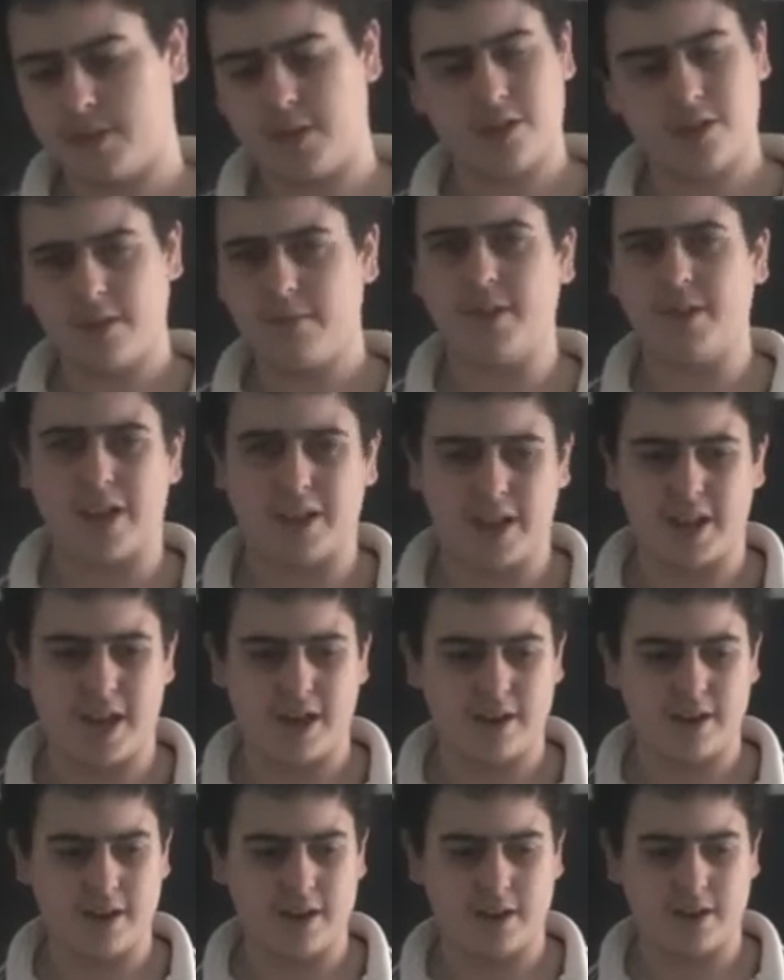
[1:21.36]
Something like
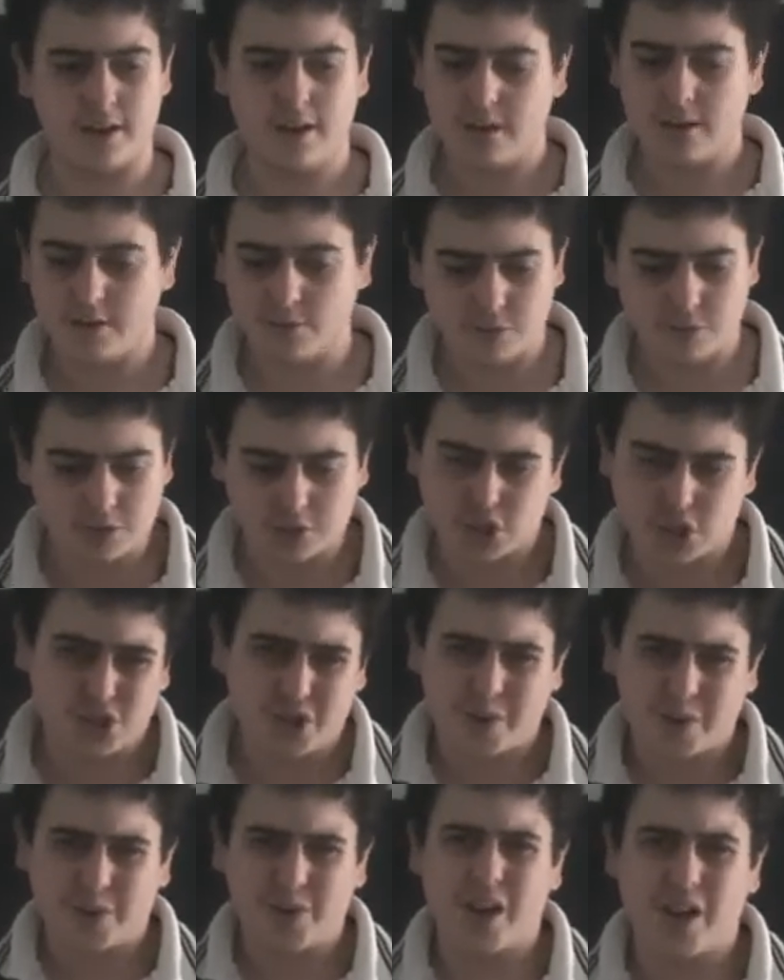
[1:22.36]
that. It was going to
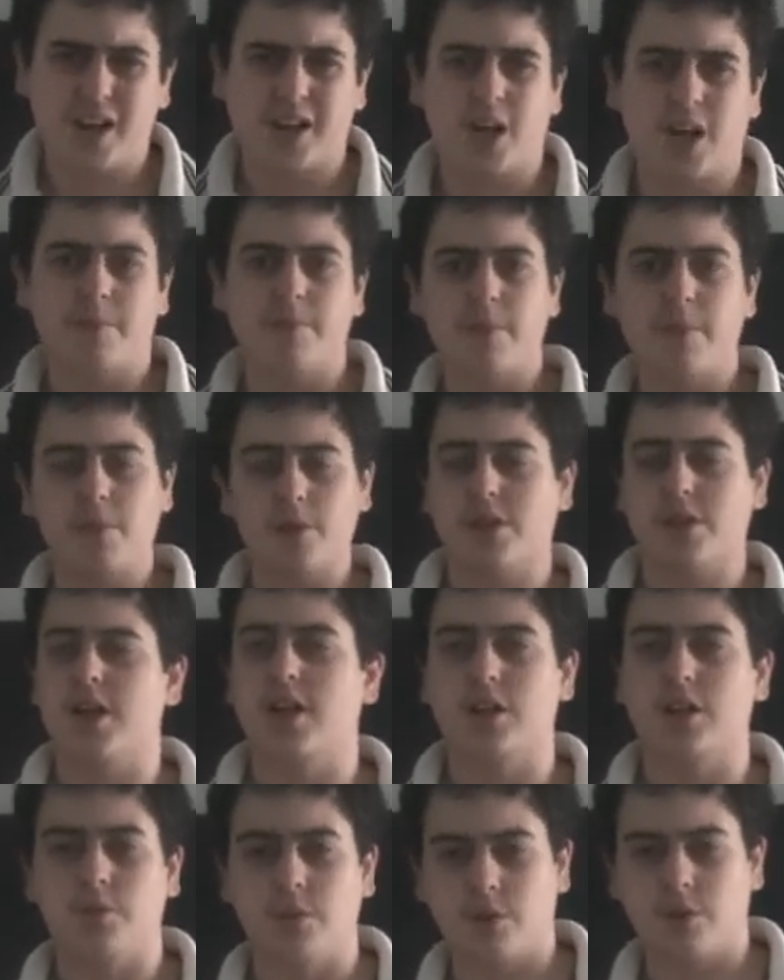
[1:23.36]
shock you. I can't remember
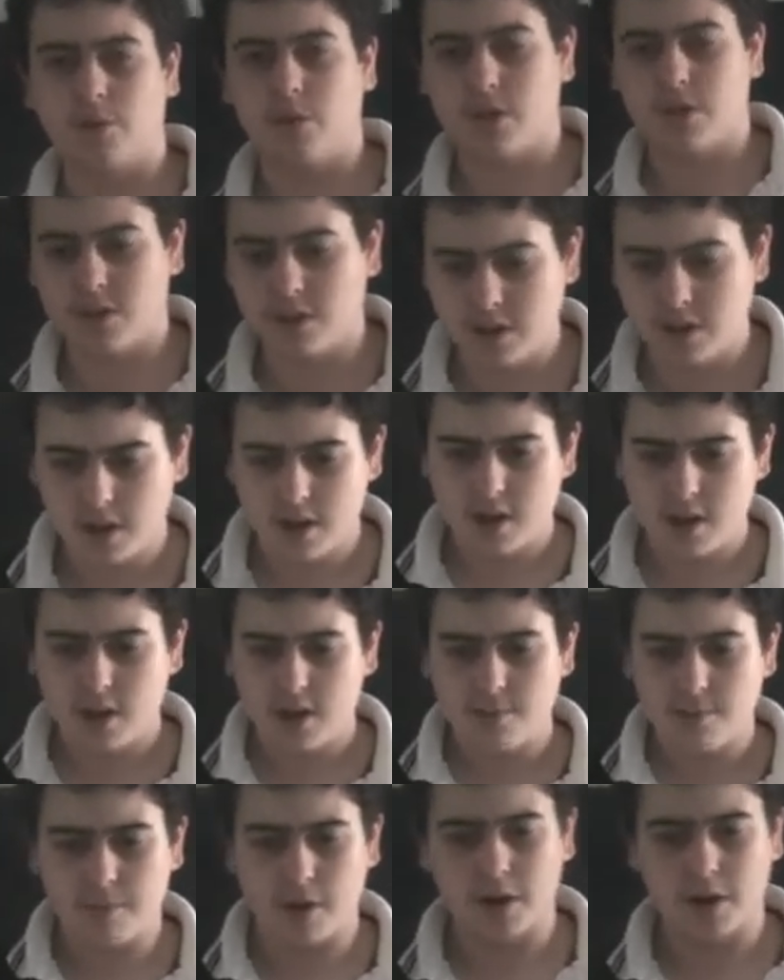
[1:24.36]
exactly what it was.
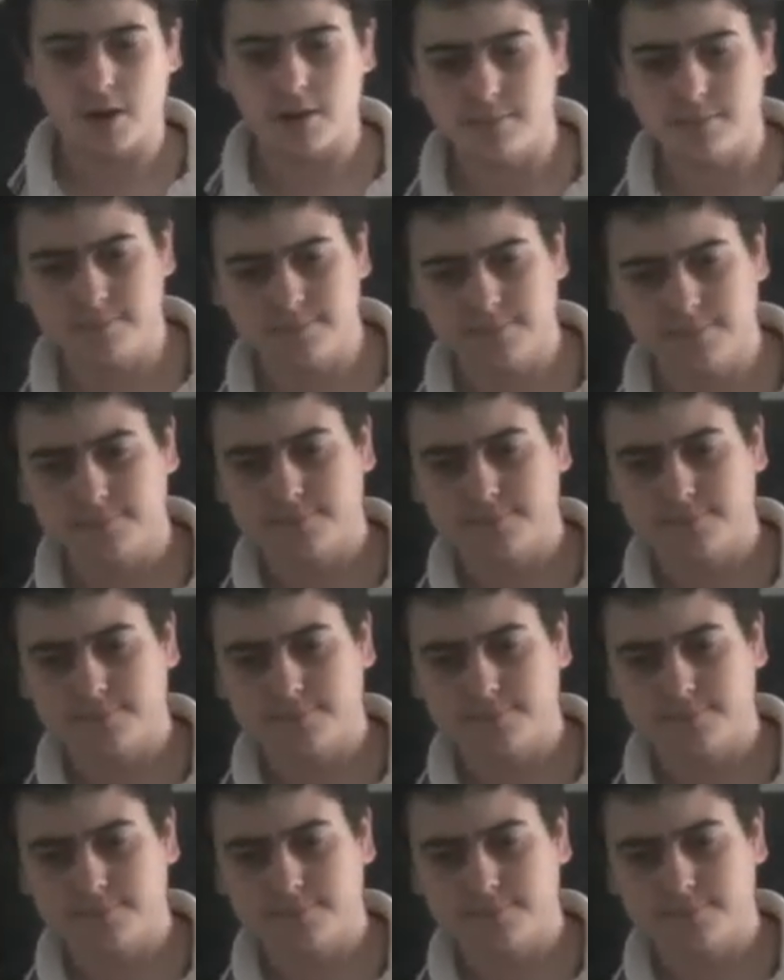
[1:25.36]
But